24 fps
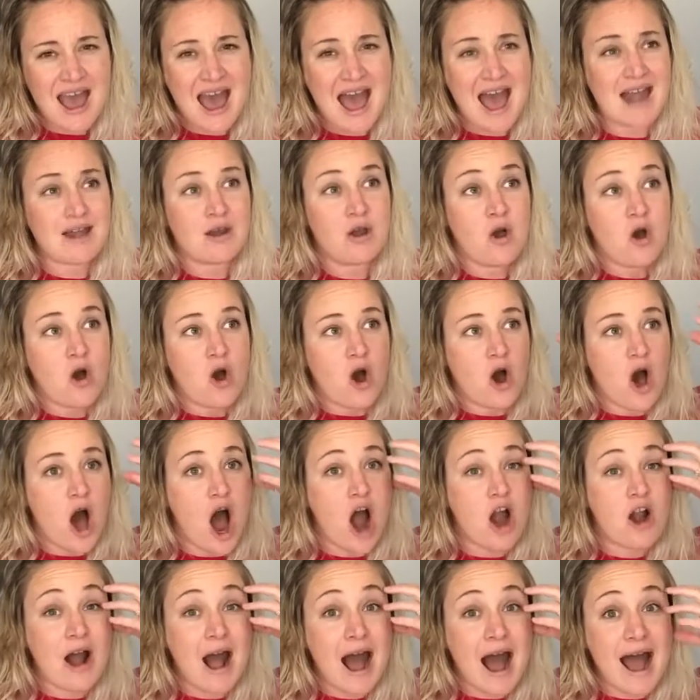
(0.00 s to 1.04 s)
and
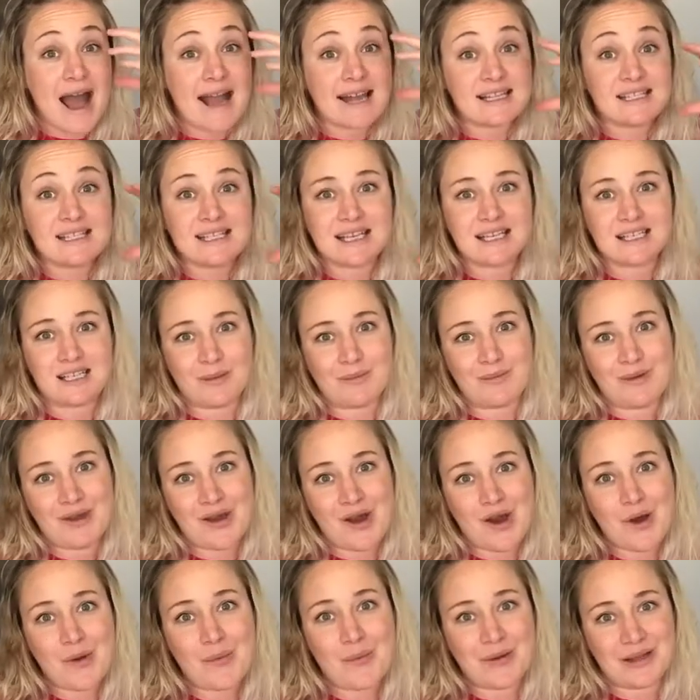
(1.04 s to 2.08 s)
our eyes get to be
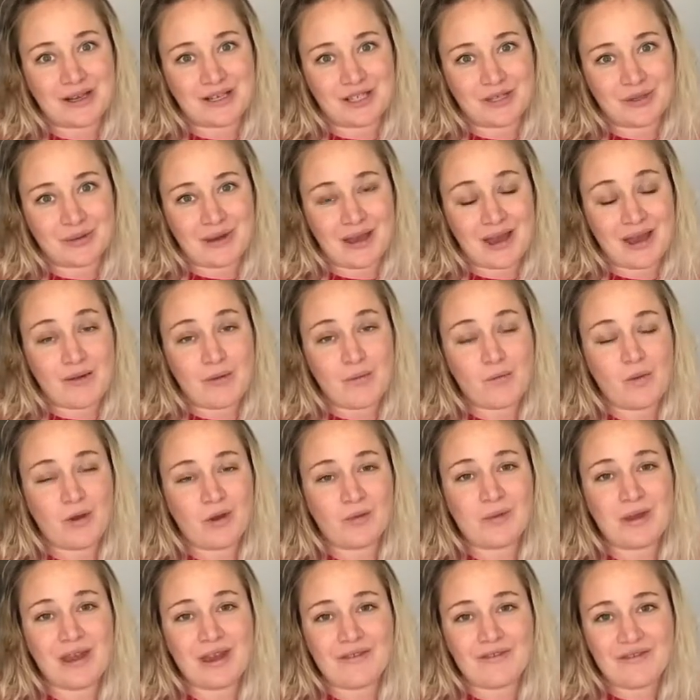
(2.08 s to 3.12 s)
open to it when
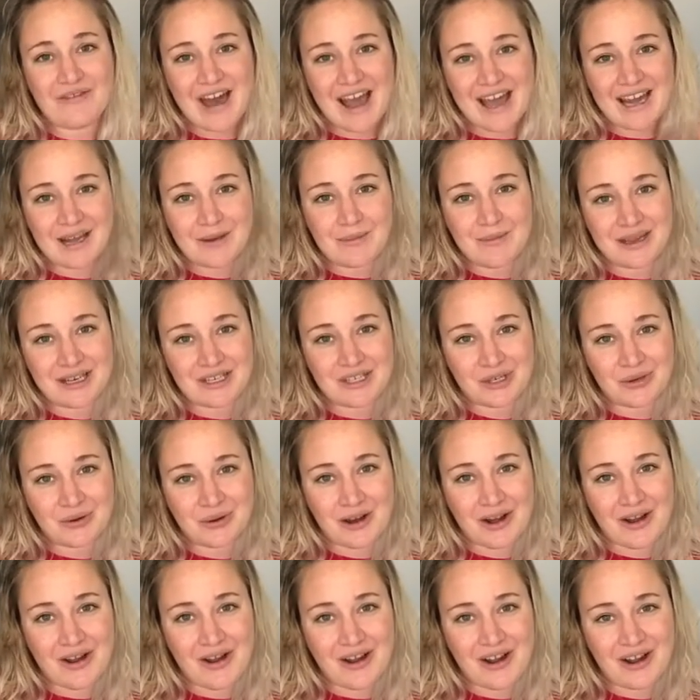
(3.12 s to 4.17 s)
we invite Him into
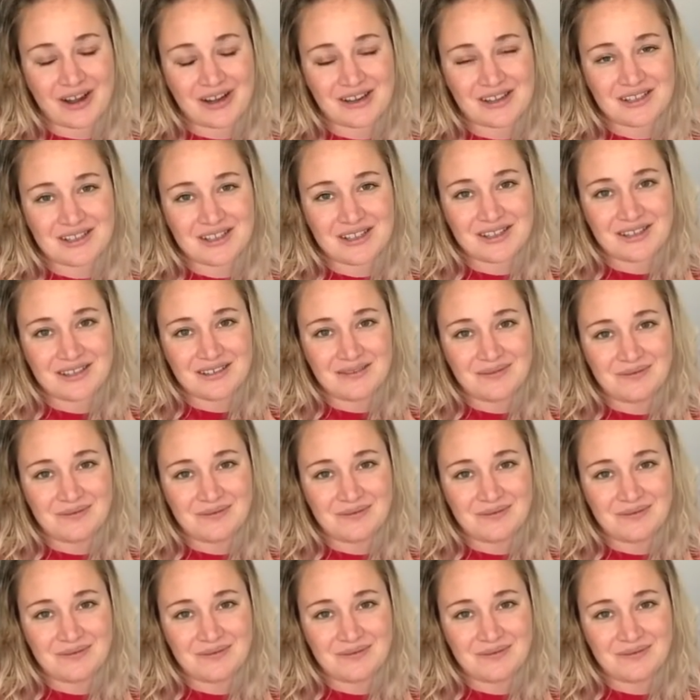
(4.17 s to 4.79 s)
our hearts.